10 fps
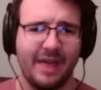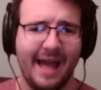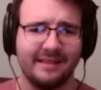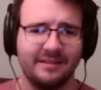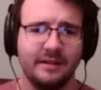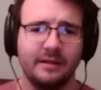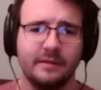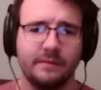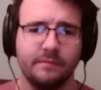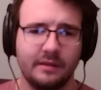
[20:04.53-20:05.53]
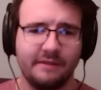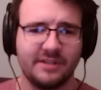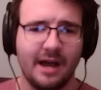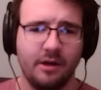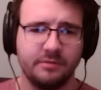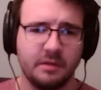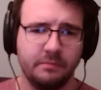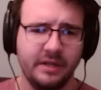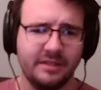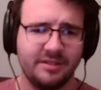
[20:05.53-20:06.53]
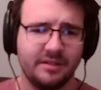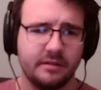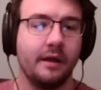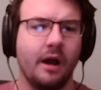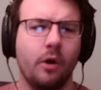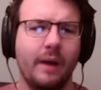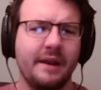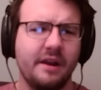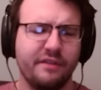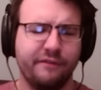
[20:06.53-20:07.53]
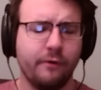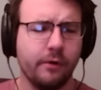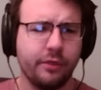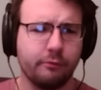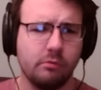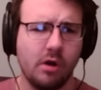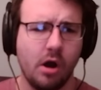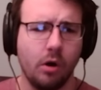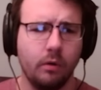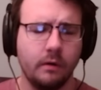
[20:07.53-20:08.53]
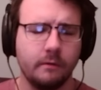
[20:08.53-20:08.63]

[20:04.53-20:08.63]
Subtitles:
that. Left column is complete. Oh, and the 4th row,